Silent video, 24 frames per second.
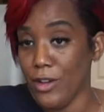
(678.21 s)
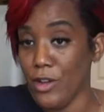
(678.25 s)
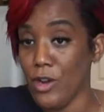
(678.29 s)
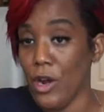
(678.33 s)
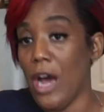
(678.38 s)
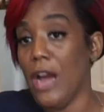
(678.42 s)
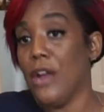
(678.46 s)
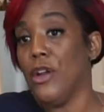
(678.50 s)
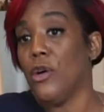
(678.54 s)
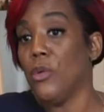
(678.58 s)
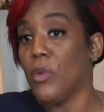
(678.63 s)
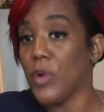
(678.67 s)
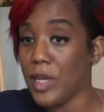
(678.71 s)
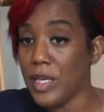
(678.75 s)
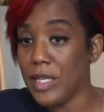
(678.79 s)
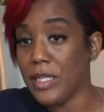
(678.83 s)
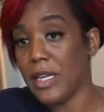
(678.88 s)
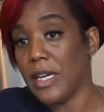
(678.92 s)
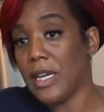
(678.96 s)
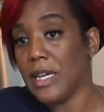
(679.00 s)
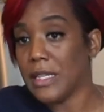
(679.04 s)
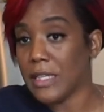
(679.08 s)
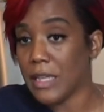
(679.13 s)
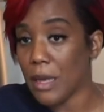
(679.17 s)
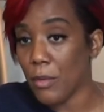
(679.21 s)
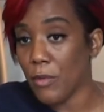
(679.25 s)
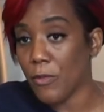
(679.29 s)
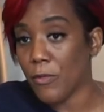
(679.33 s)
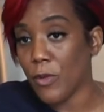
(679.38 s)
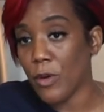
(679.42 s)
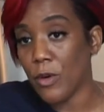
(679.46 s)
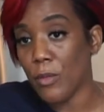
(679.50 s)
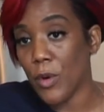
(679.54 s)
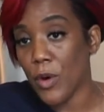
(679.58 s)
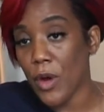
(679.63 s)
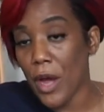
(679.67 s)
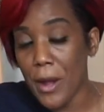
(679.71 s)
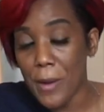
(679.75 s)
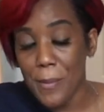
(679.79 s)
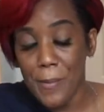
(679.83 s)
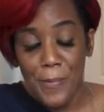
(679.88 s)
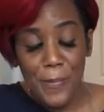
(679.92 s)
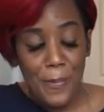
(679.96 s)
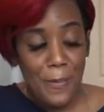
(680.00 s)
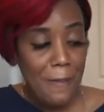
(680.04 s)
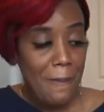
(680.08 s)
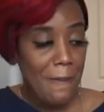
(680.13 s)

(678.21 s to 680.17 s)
You know, I know where these eggs coming from, okay?